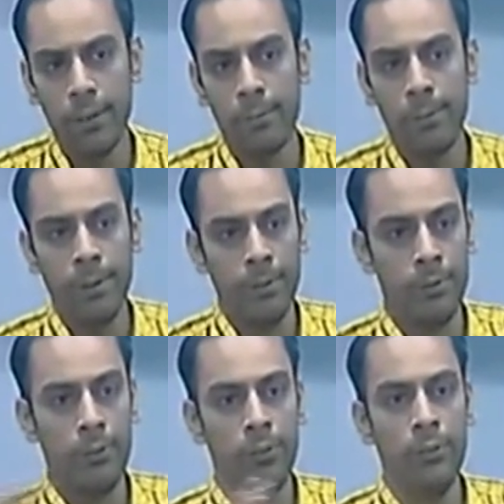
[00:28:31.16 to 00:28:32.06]

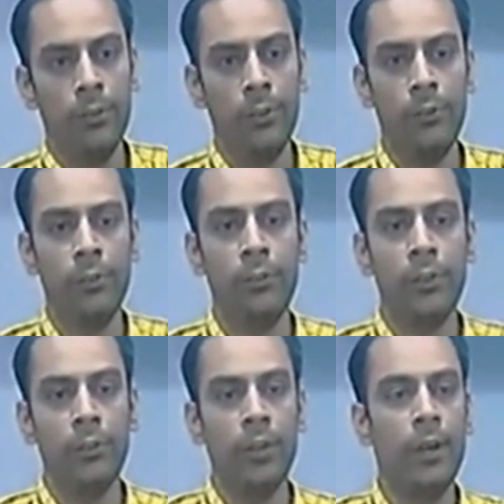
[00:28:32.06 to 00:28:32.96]
programs, if you
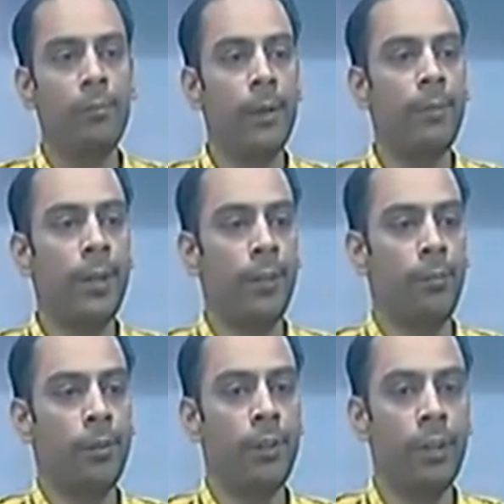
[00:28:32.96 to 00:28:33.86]
wish to have my
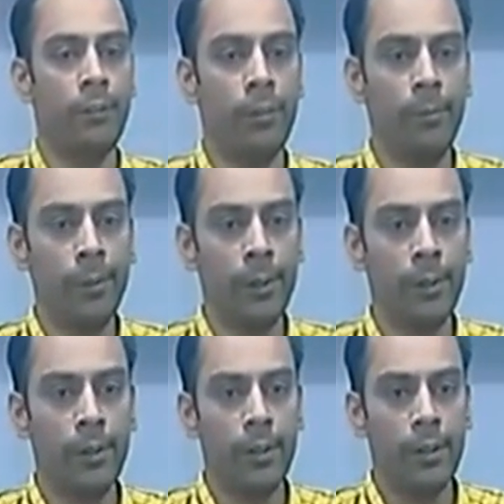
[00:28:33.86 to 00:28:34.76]
participation, I will be there.
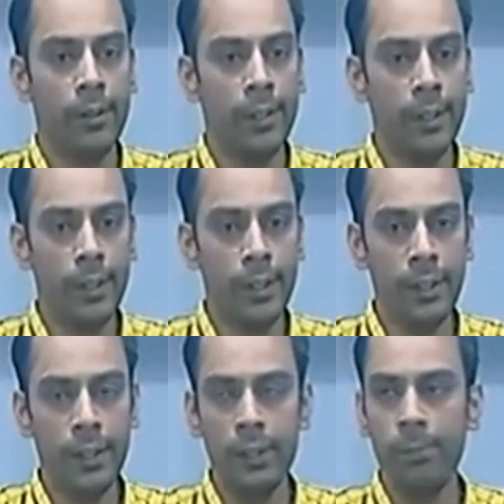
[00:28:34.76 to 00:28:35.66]
Then
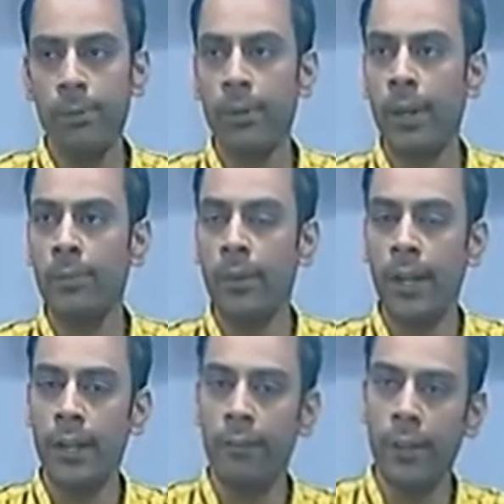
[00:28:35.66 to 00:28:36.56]
in the next programs,
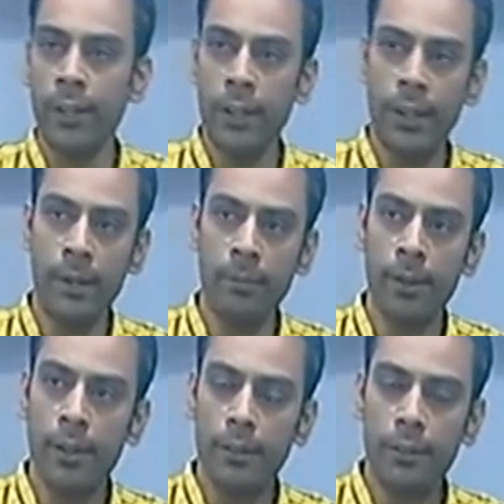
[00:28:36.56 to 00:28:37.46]
I invited him
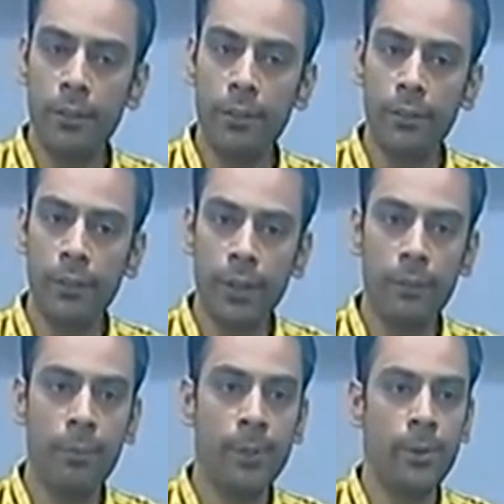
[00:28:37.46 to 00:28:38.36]
to one
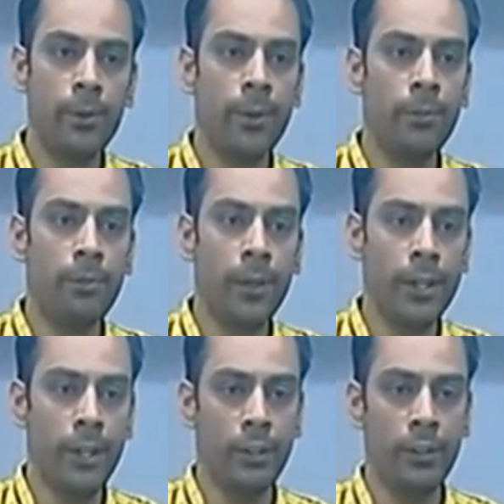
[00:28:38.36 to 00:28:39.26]
of my programs being
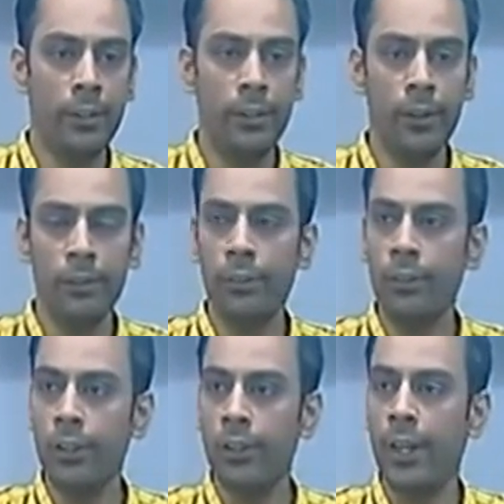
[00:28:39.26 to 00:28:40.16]
run through
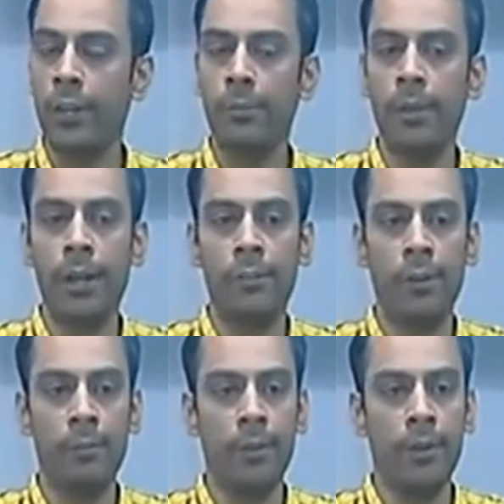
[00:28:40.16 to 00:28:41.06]
this kind of
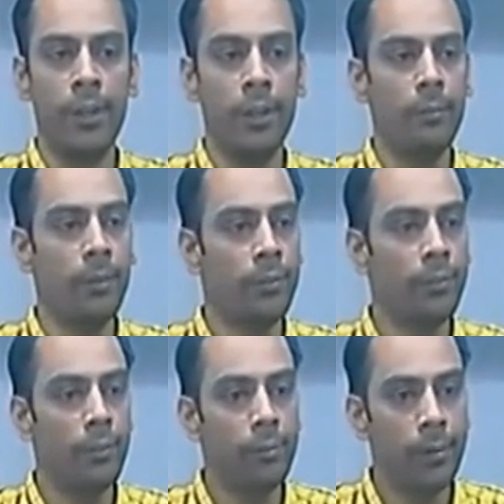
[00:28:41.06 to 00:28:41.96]
platform on
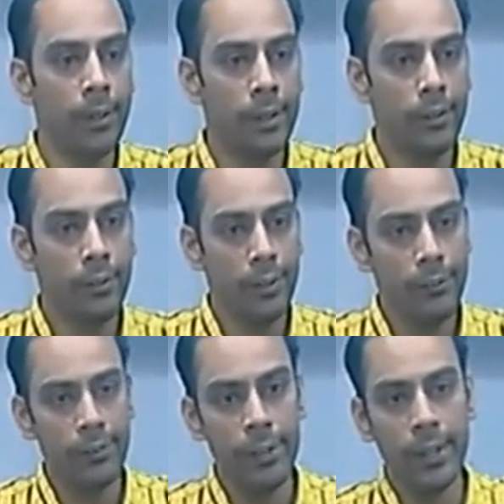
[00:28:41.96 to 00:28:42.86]
entrepreneurship development. So
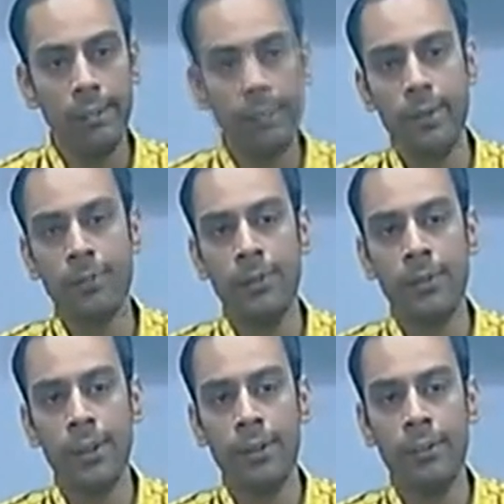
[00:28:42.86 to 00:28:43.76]
he came from
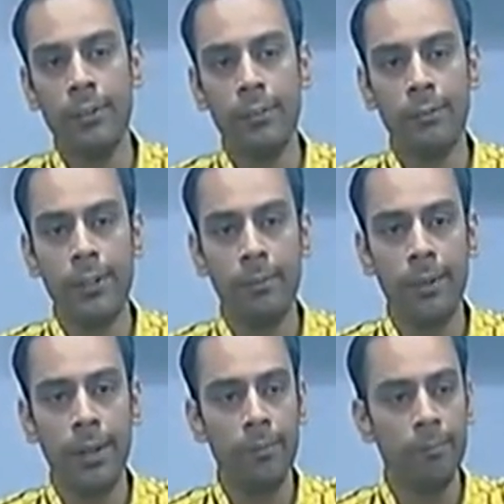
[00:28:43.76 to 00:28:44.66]
all the way from Shimla.